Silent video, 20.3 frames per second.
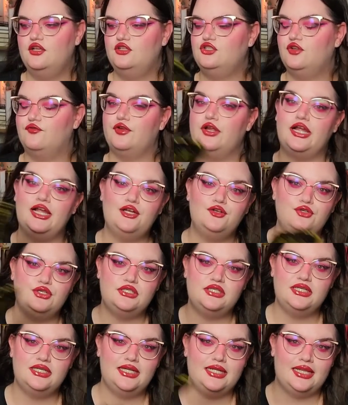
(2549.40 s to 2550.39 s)
So if you're
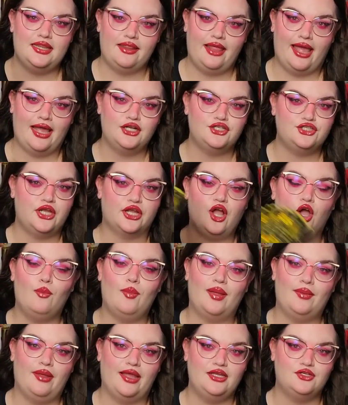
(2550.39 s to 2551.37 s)
interested in that, check out
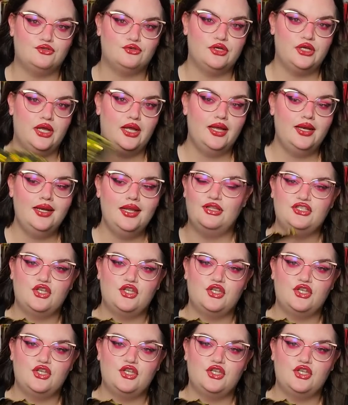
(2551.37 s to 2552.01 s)
my Patreon.